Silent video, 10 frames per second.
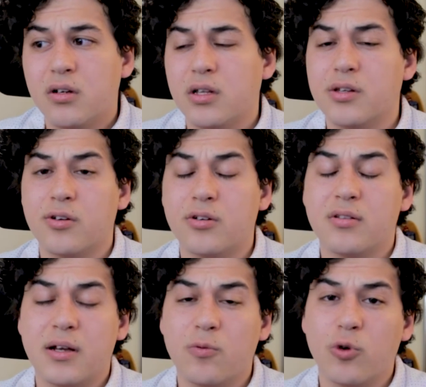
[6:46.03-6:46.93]
And the
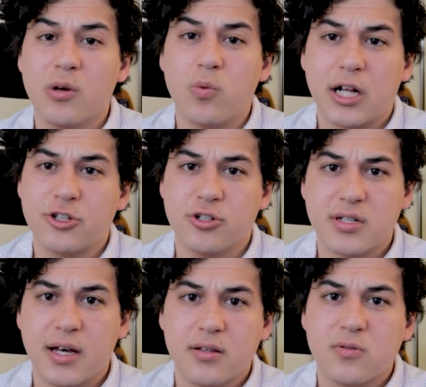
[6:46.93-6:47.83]
third thing, really watch your
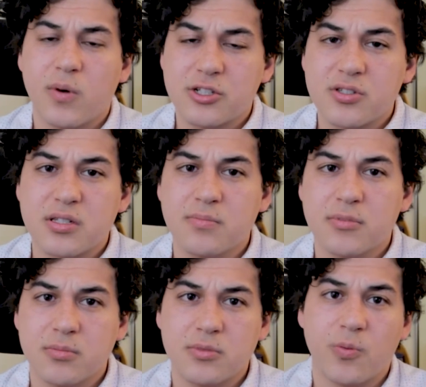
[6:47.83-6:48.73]
signs. Watch the
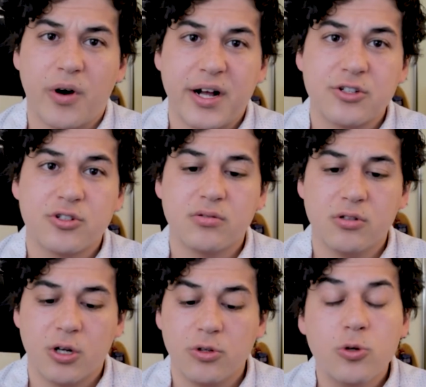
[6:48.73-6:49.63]
symptoms. Watch,
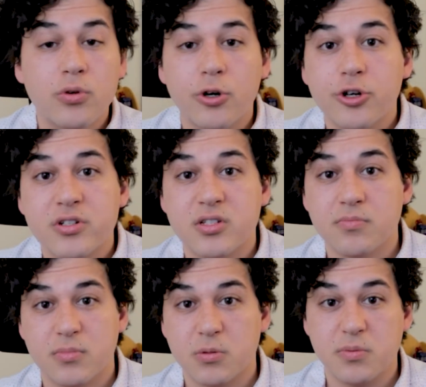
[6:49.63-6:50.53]
your
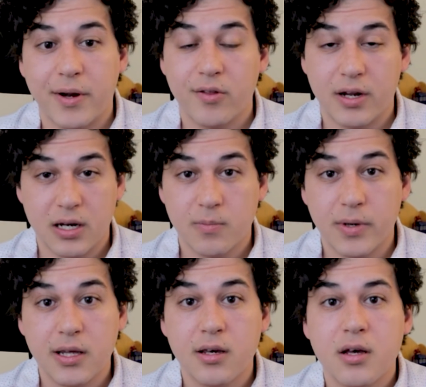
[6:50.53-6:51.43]
symptoms better than
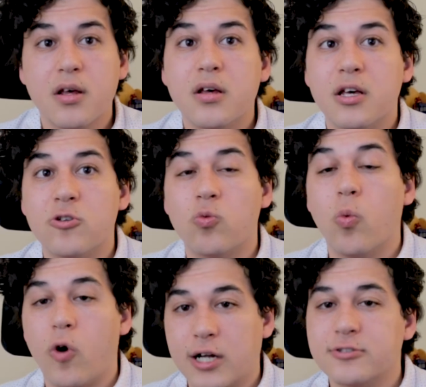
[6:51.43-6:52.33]
anybody, is
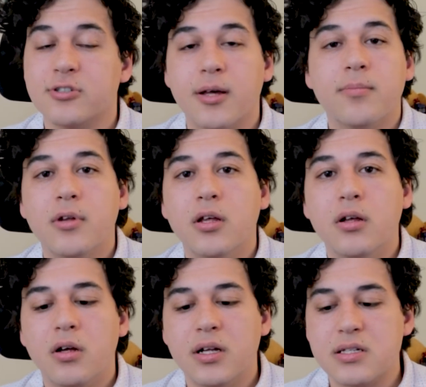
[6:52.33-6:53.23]
watch them
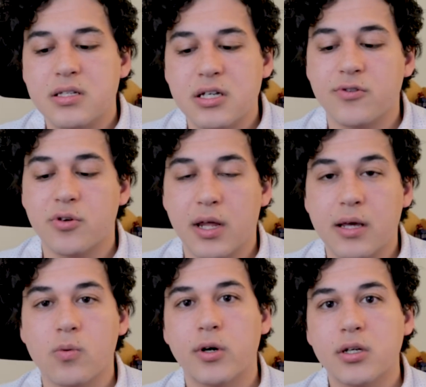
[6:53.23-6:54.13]
and see if they're
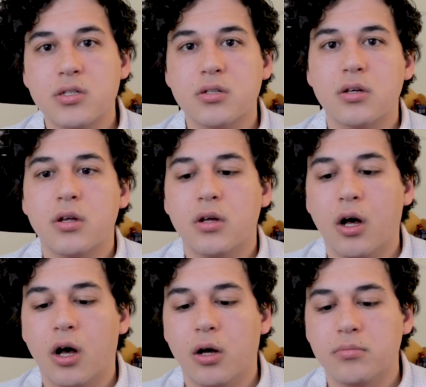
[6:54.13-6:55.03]
getting worse.
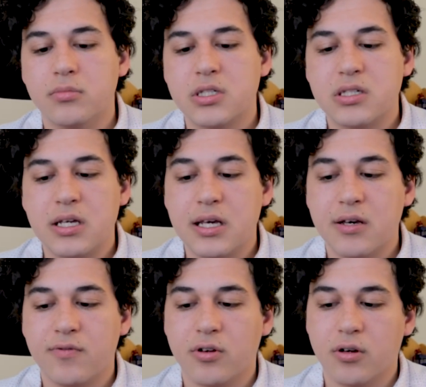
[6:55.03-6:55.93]

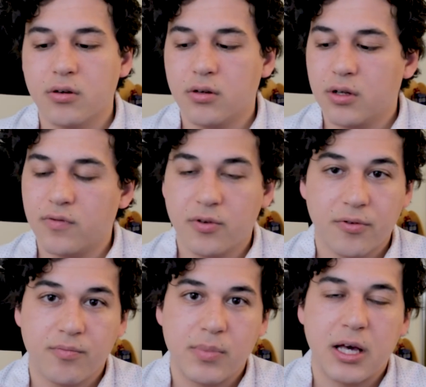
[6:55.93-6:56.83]
See if
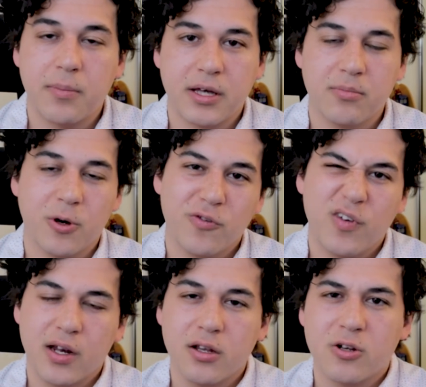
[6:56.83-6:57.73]
you're becoming
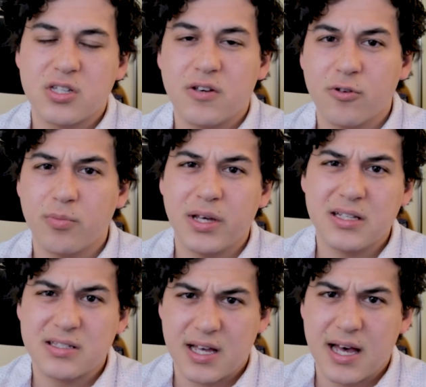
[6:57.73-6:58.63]
unmotivated. See if you're
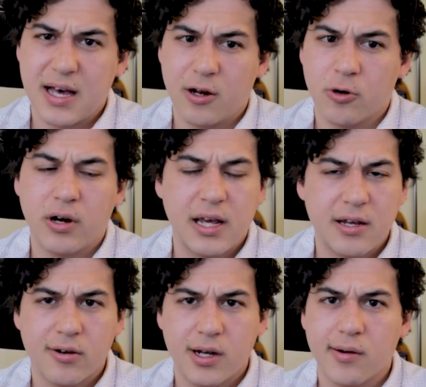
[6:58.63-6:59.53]
being sad or
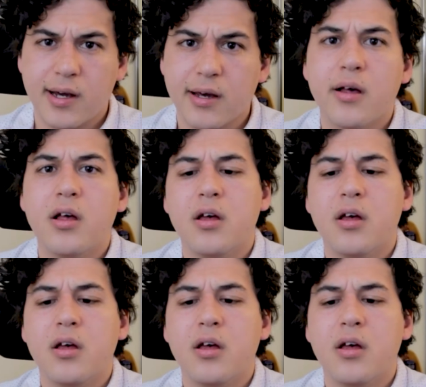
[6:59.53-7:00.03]
angry, right?